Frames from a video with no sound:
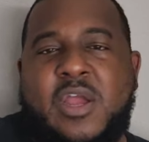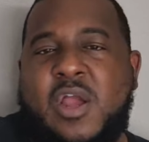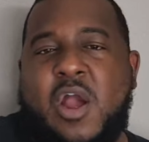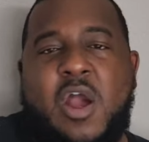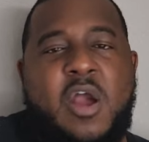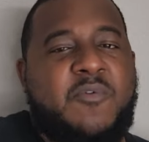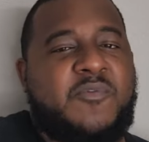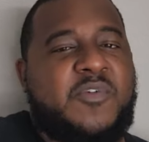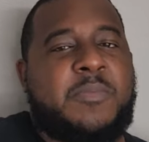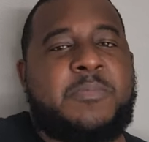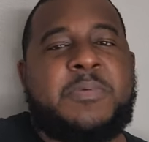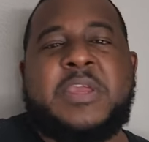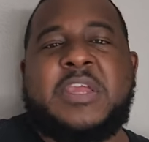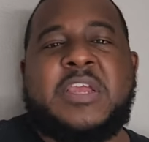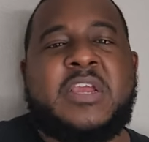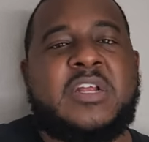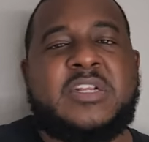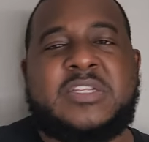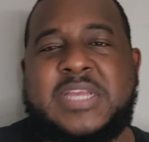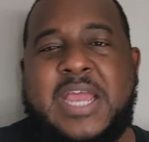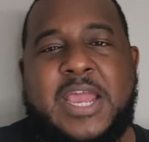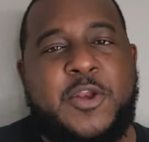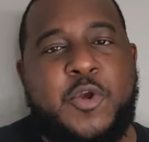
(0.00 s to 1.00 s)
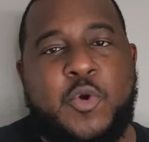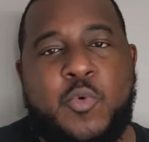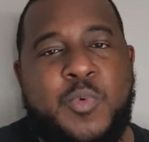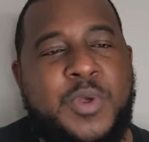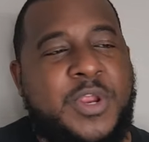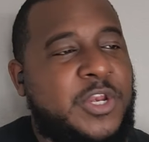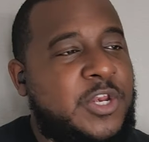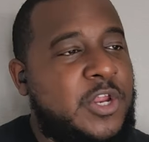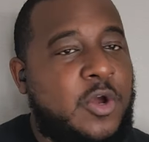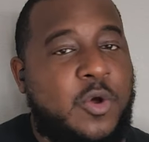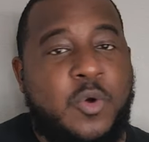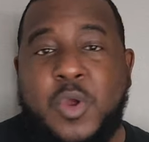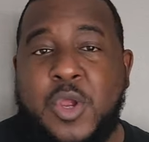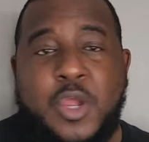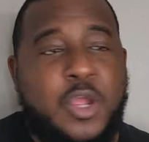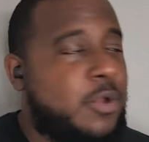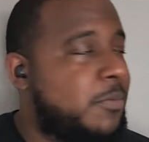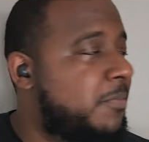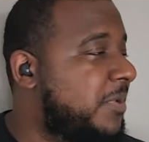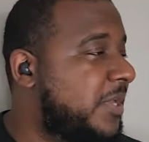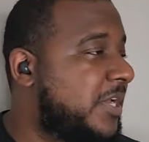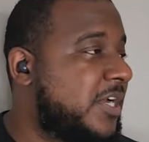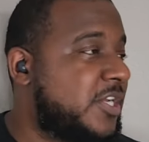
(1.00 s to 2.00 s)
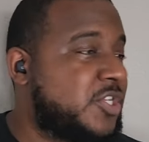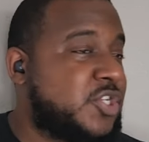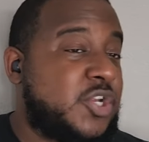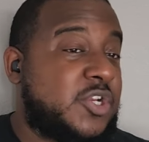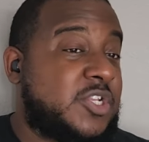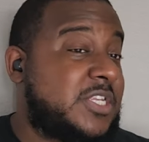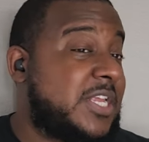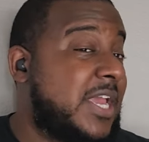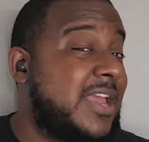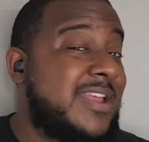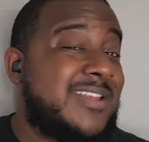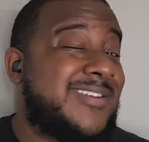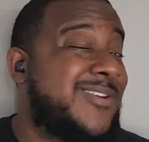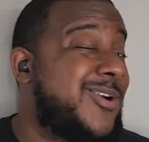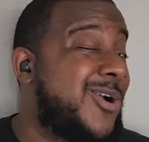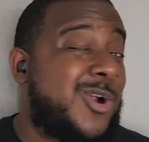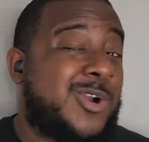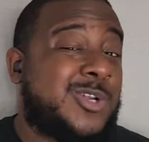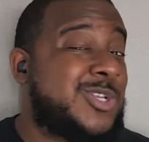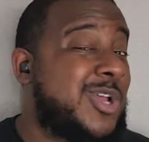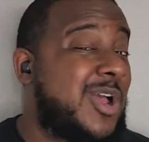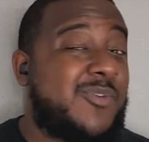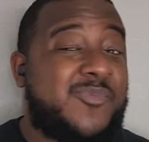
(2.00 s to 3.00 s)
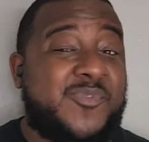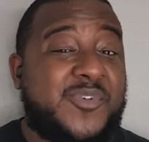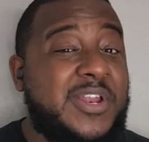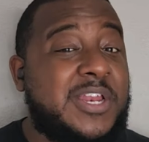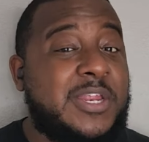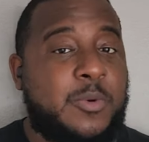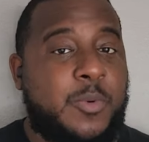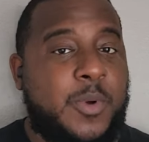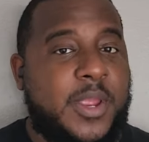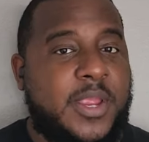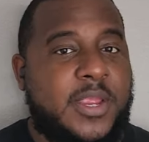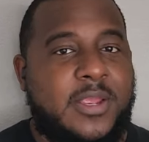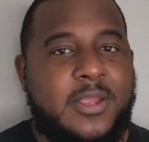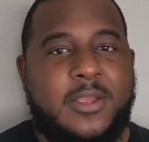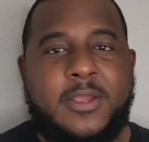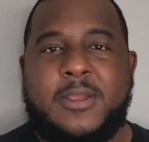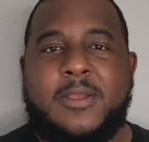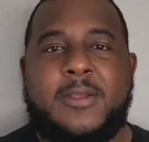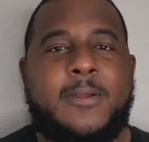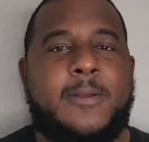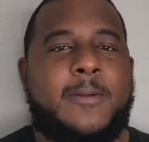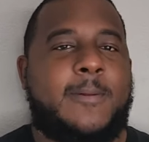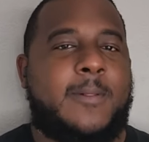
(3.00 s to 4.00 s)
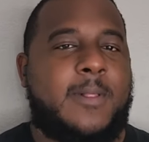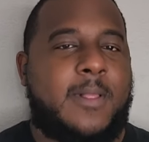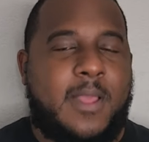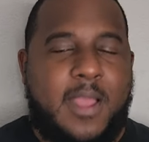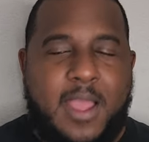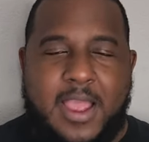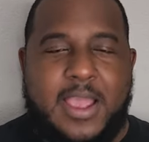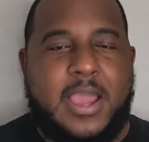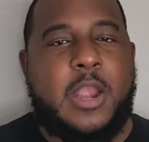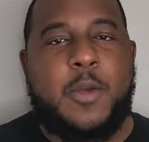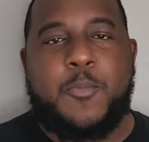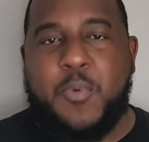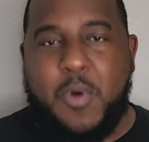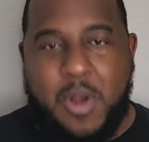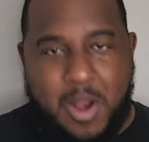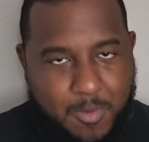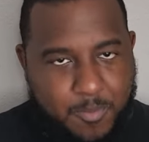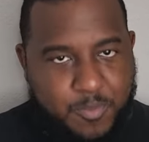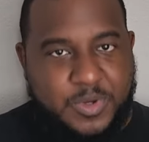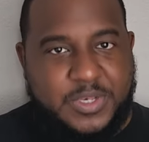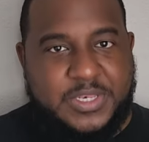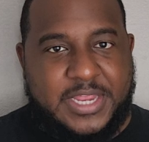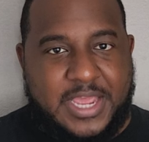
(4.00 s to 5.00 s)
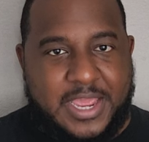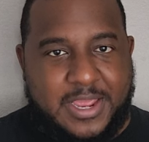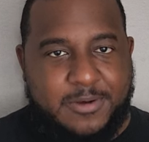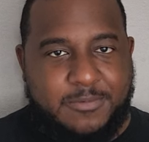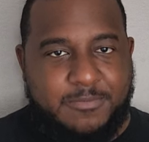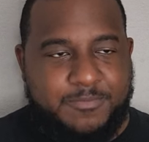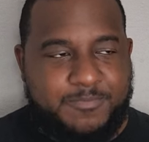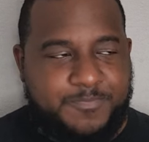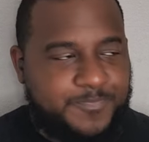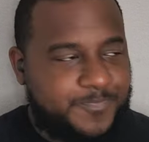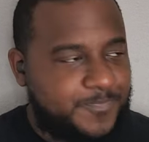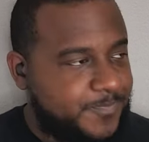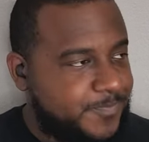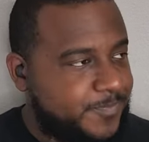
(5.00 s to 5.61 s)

of it being a tighter window because you're 10 yards off anyway. I got a problem with that.